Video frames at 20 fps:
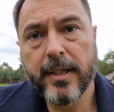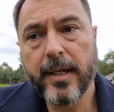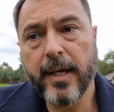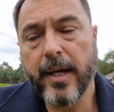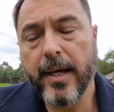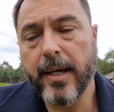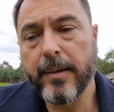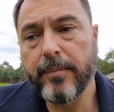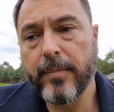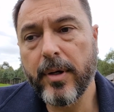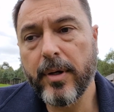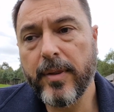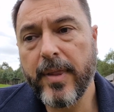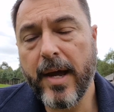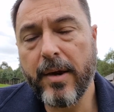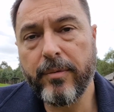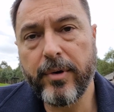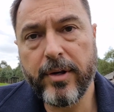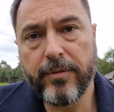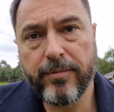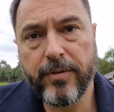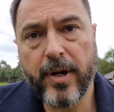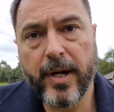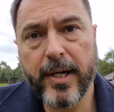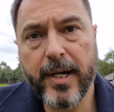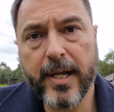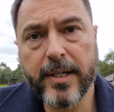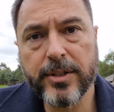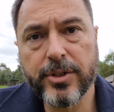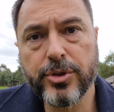That
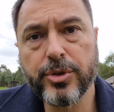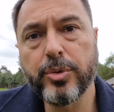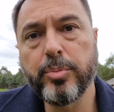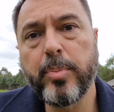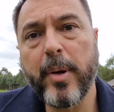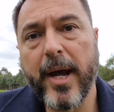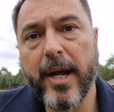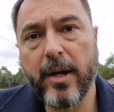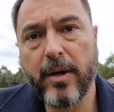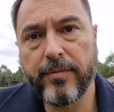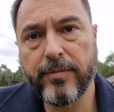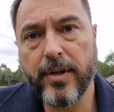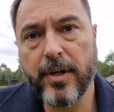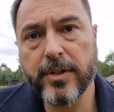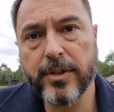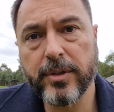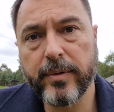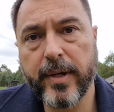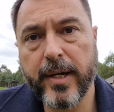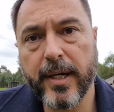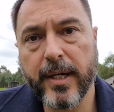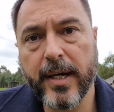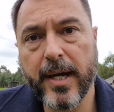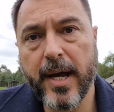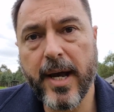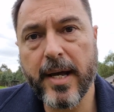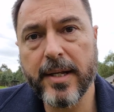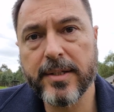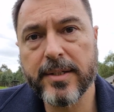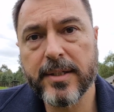refinance should pay off those credit
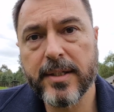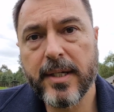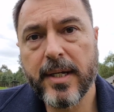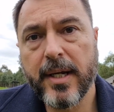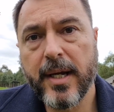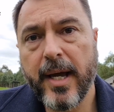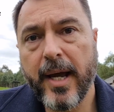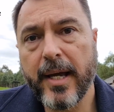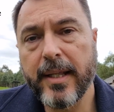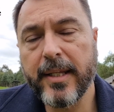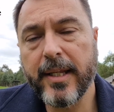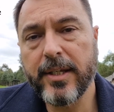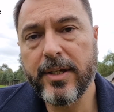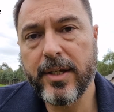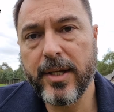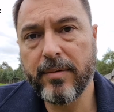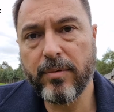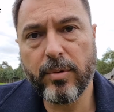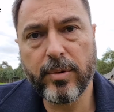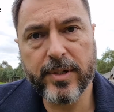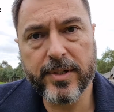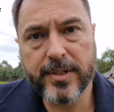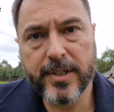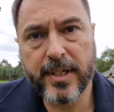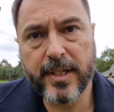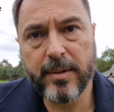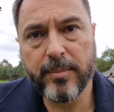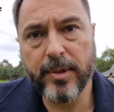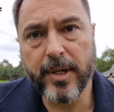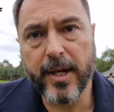cards, and then you never want to
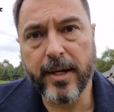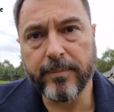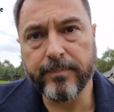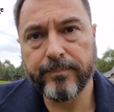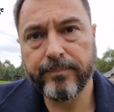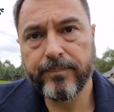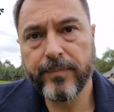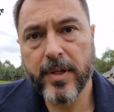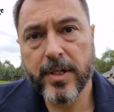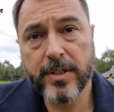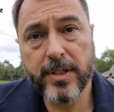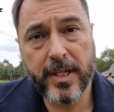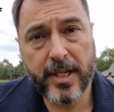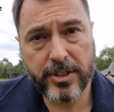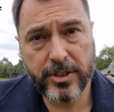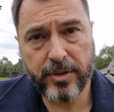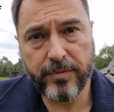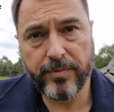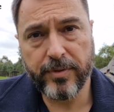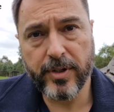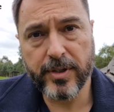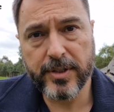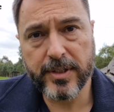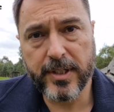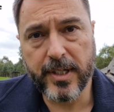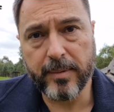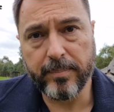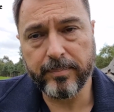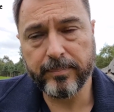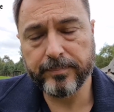see them again. So that's your first
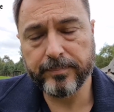tip.